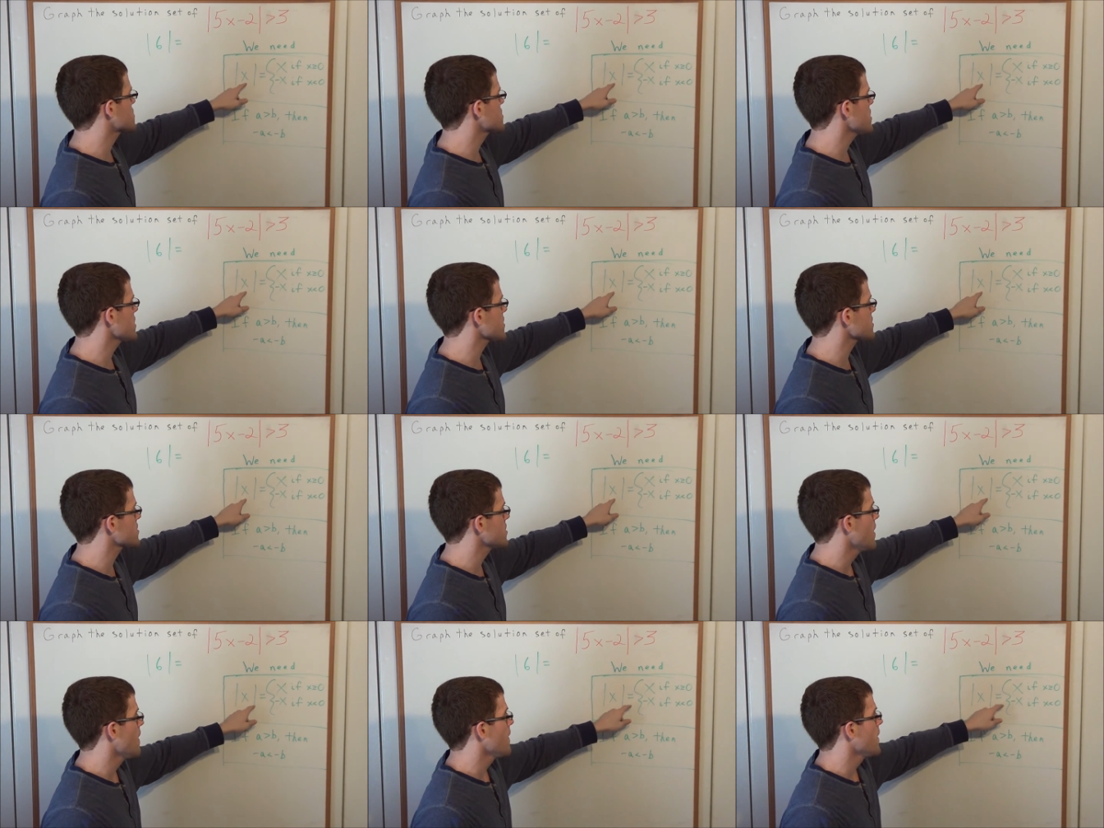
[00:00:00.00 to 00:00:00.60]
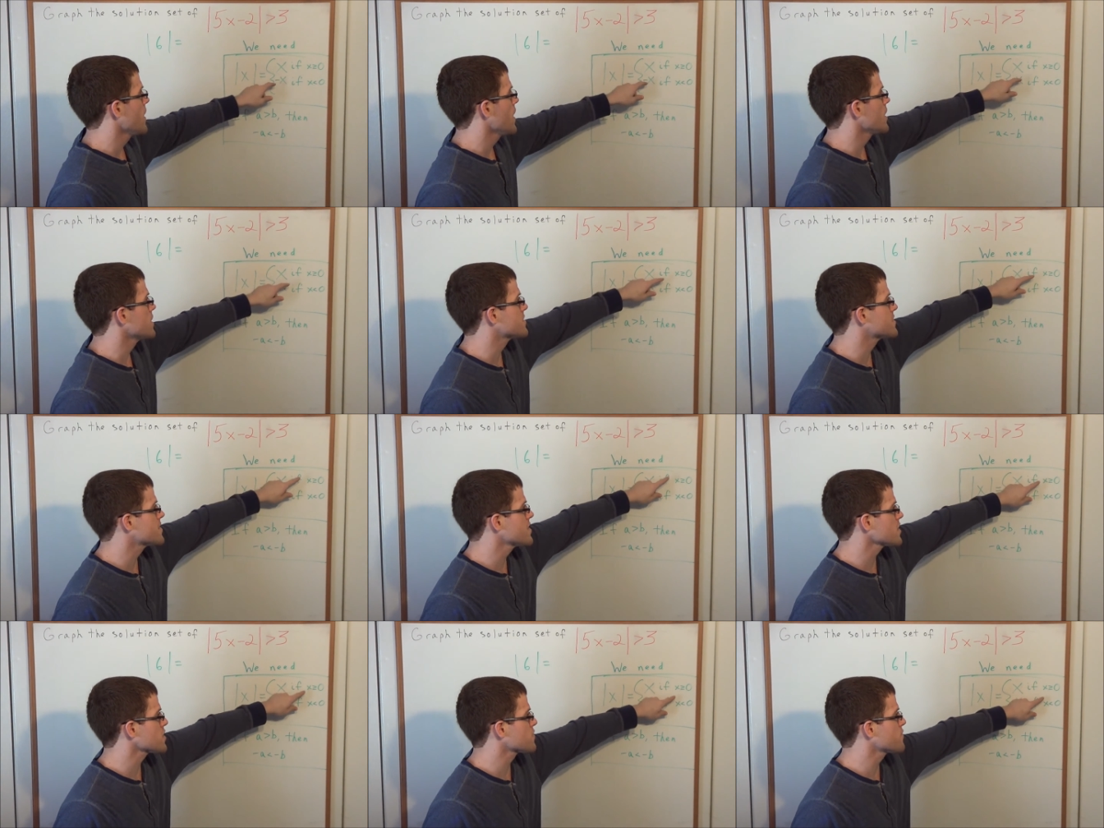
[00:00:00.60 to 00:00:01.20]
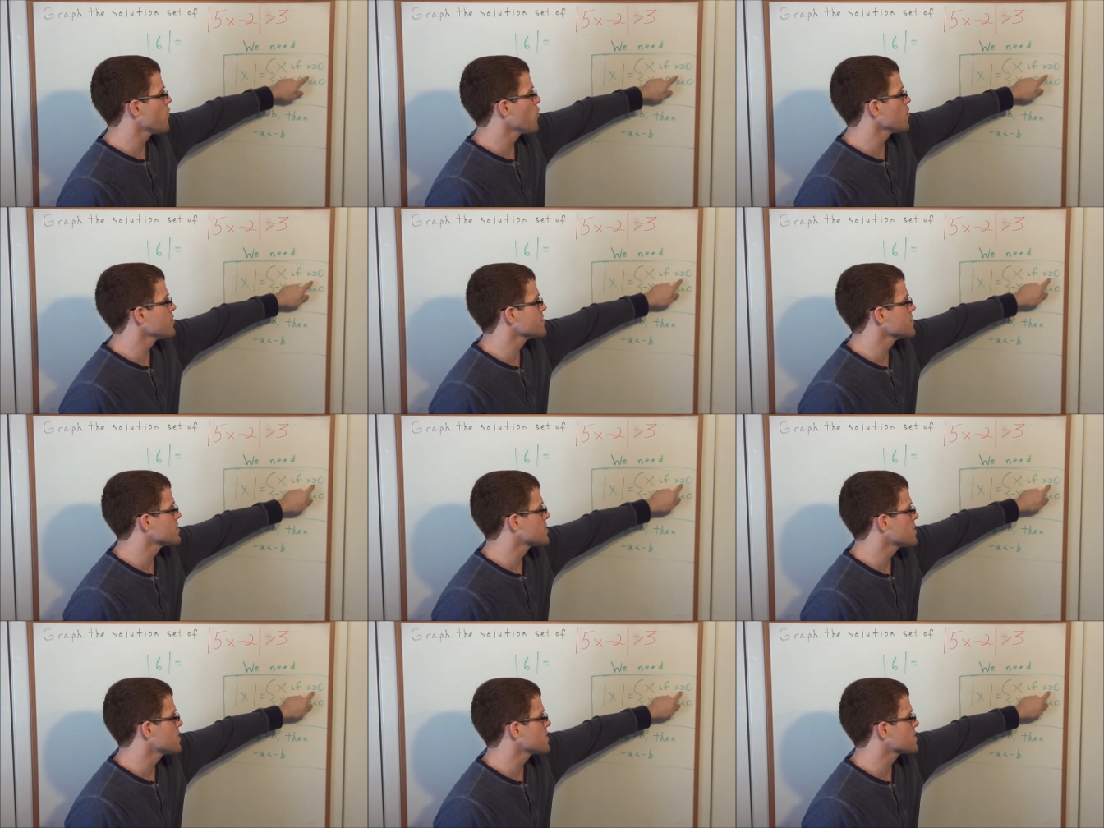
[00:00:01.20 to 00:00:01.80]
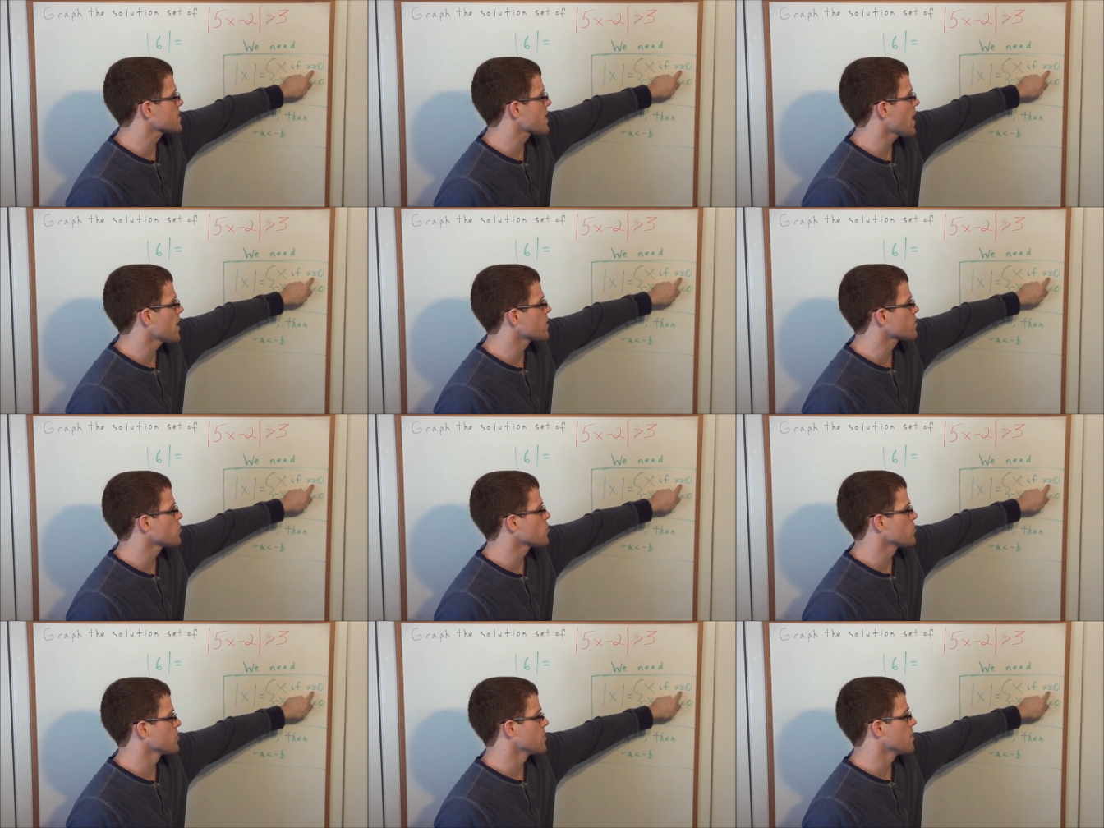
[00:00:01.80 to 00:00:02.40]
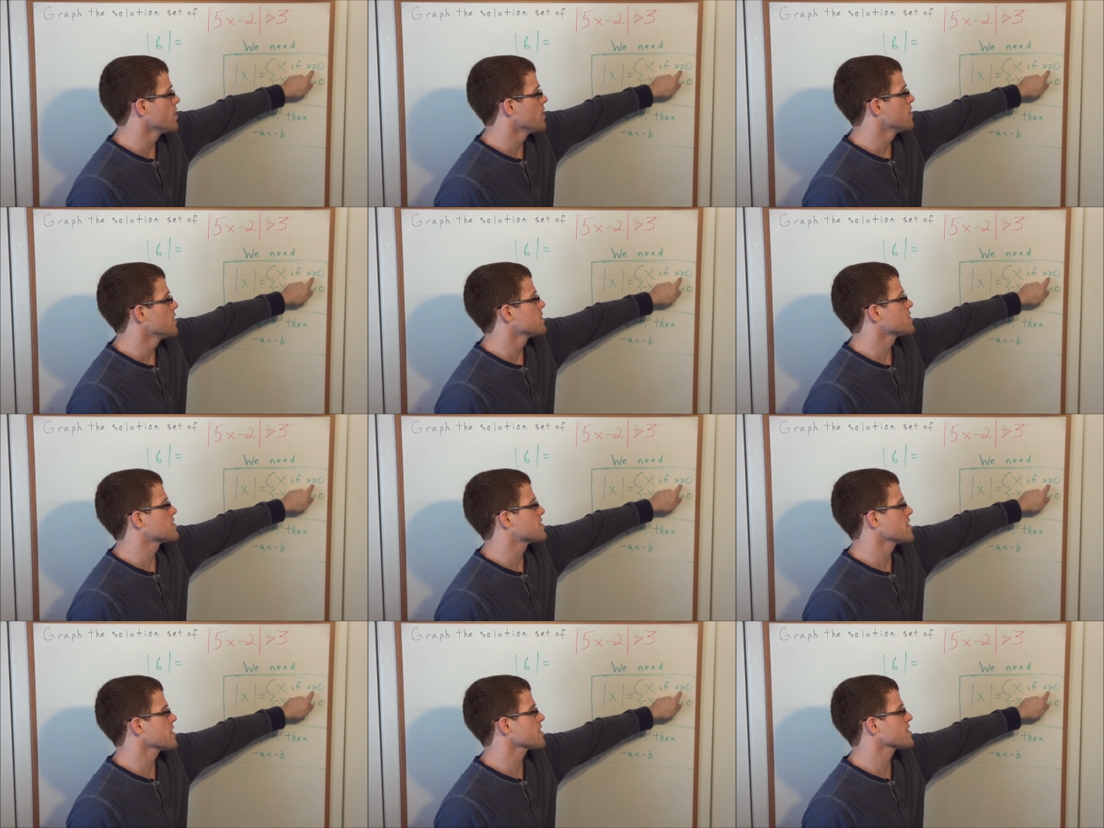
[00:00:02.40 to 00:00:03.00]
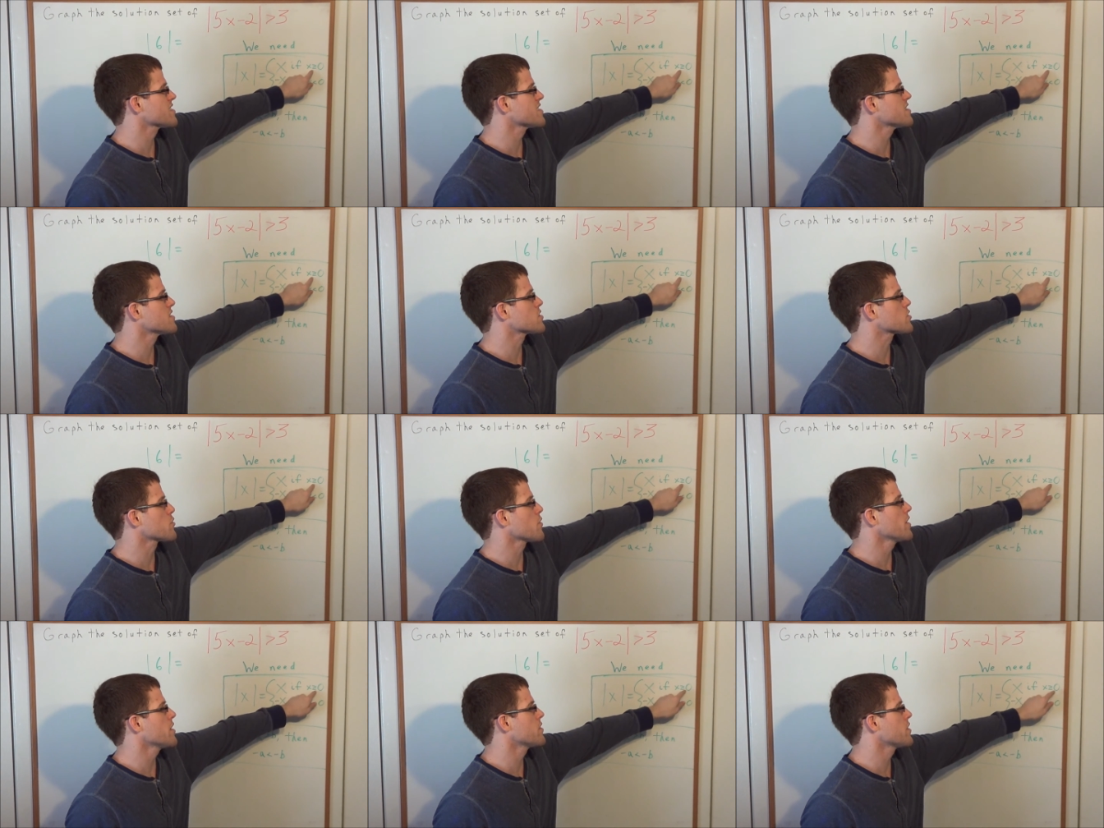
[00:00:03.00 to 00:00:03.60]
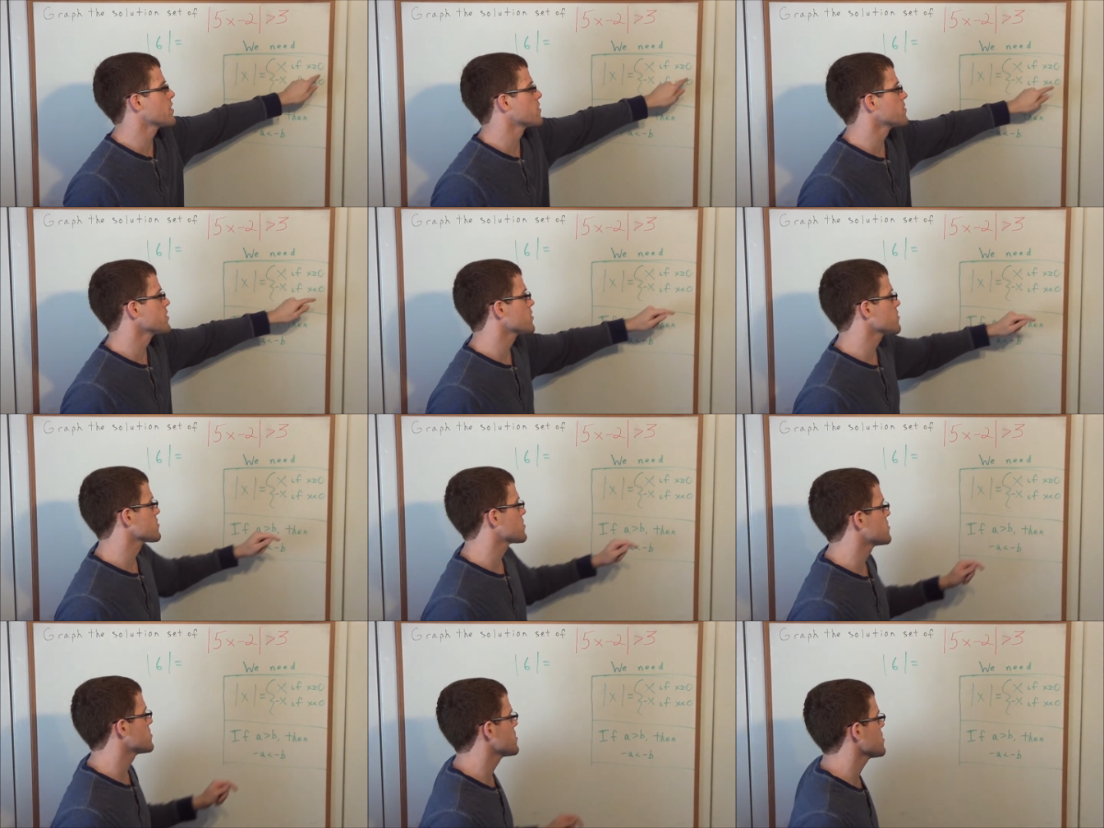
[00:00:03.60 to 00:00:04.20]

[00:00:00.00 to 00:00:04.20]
6, and 6 falls into this category. 6 is greater than or equal to